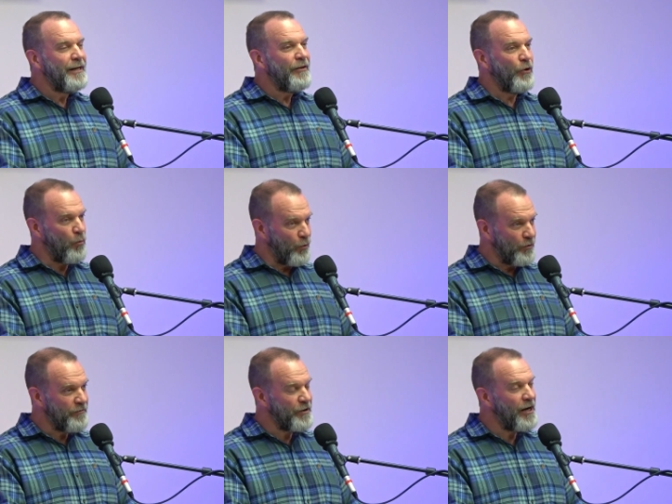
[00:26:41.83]
the
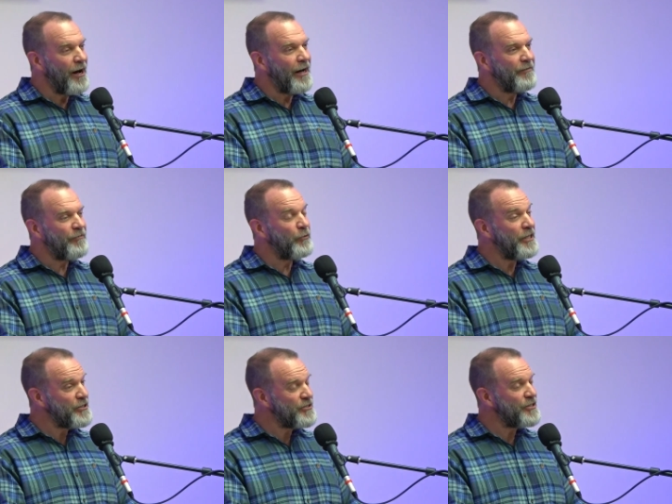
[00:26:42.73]
Word of God. For it
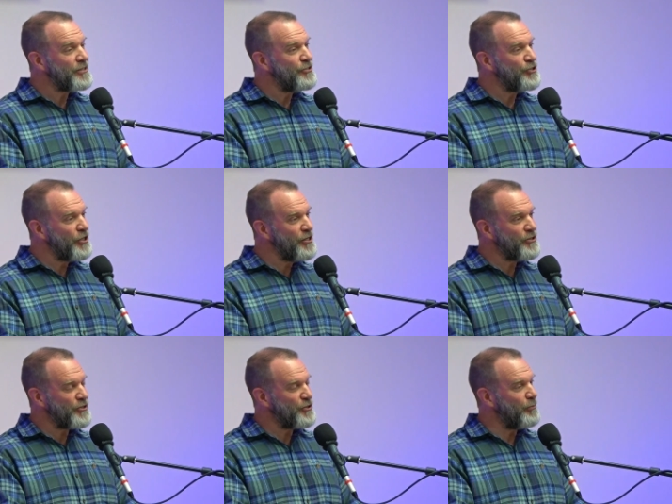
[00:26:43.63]
is
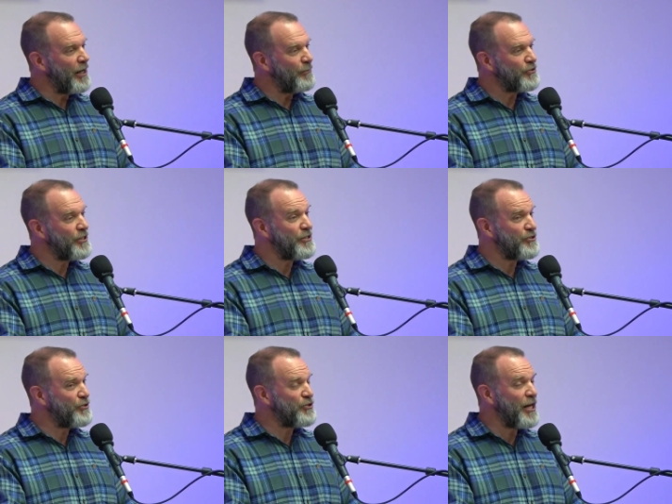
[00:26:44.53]
Jesus, the Bible said,
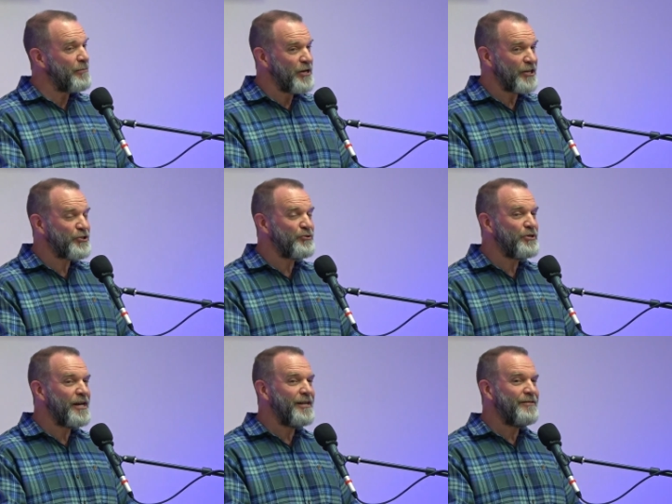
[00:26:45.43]
is the same
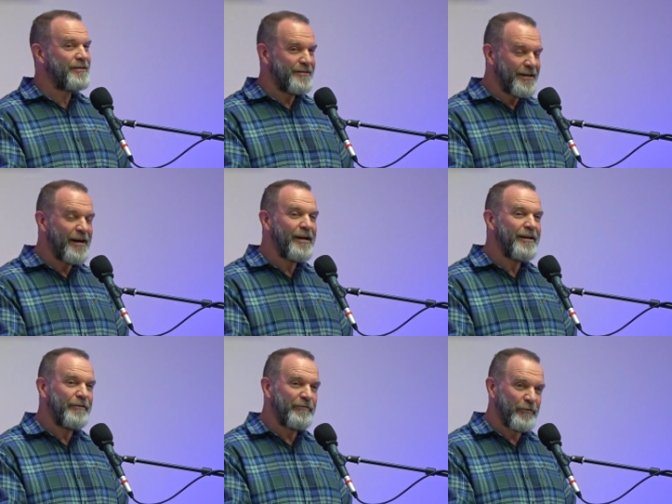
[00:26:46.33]
yesterday,
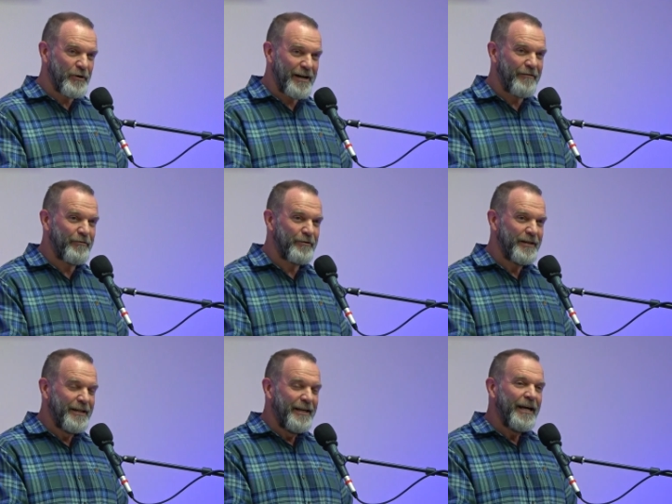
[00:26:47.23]
today, and forever.
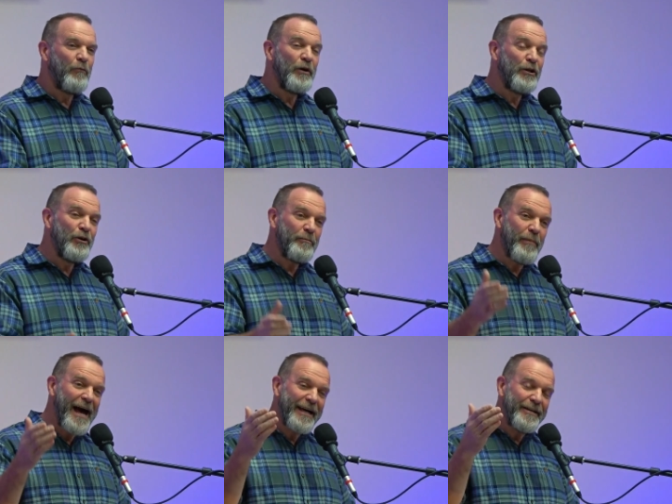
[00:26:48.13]
And we look
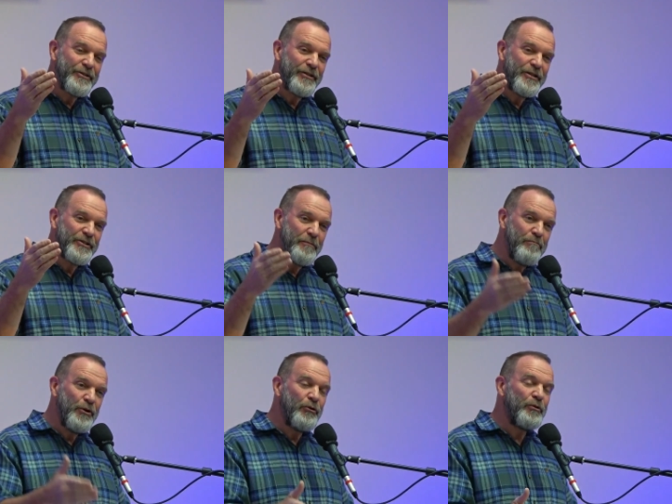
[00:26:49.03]
back into His
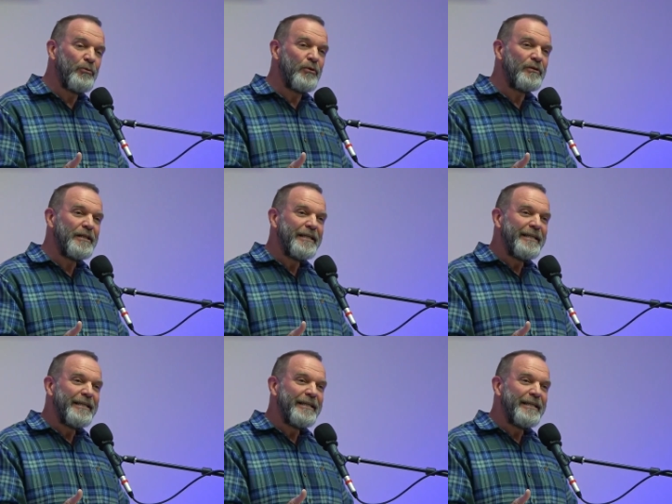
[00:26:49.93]
immutable,